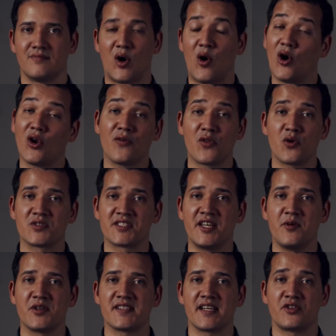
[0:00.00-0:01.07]
All of those
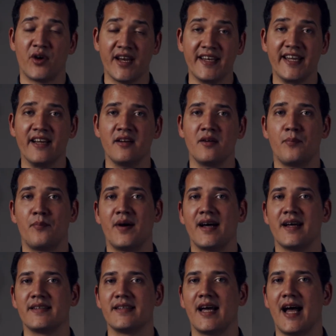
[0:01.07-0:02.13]
keywords are trending,
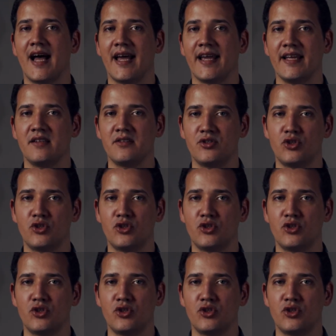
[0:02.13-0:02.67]
but I